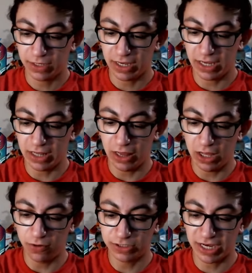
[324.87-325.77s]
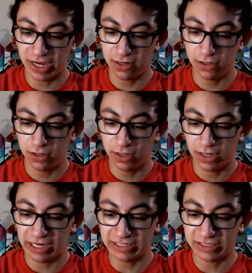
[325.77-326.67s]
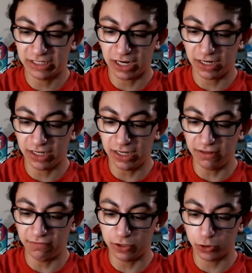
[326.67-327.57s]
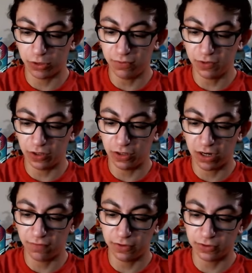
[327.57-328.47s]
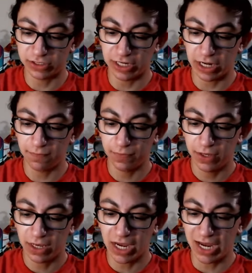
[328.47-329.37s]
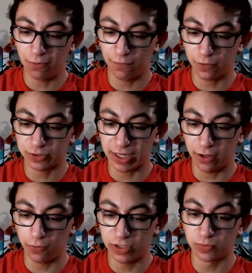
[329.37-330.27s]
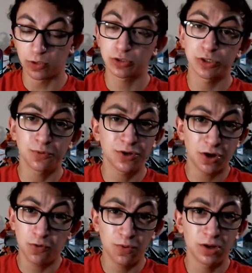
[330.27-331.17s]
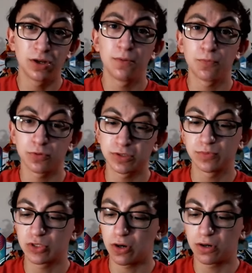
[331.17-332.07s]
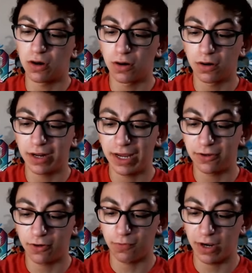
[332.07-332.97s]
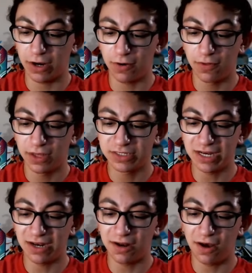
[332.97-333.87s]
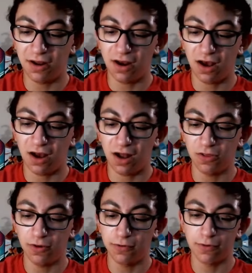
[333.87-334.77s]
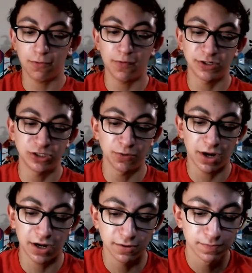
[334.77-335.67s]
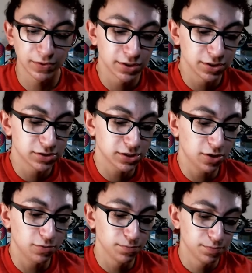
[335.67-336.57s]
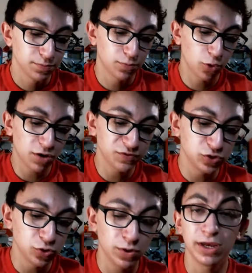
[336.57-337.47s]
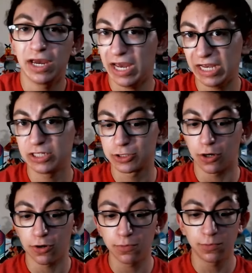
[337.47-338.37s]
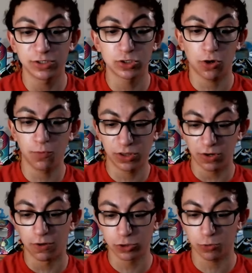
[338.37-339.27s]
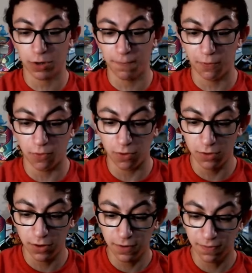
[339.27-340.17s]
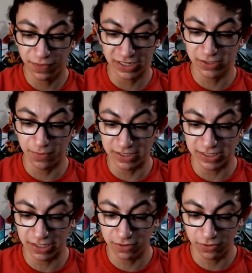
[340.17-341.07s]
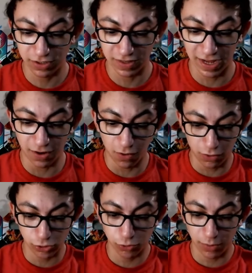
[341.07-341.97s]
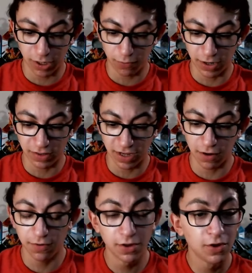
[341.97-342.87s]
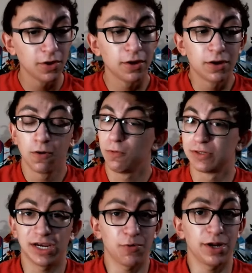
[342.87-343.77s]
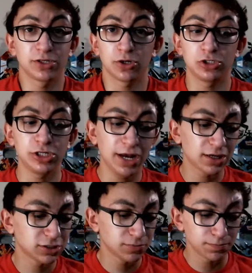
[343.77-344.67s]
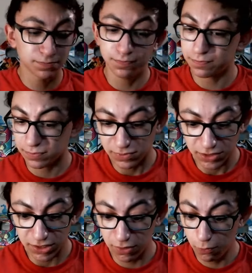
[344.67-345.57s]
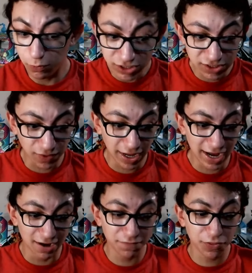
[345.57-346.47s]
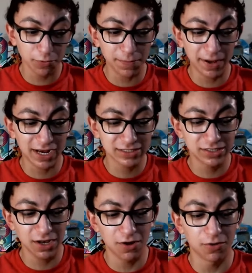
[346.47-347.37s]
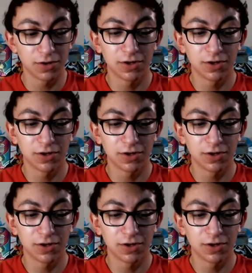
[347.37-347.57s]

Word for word: a Lotad, a Seedot in the tree with a lot of other Seedot, a reverse holo Whismur, so no Prism Star card, and our rare is a non-holo Regirock. So we're off to a start. We started with an ultra rare pull. That's amazing. Look at that. Ultra rare right there. Tyranitar GX. We still have three packs to go.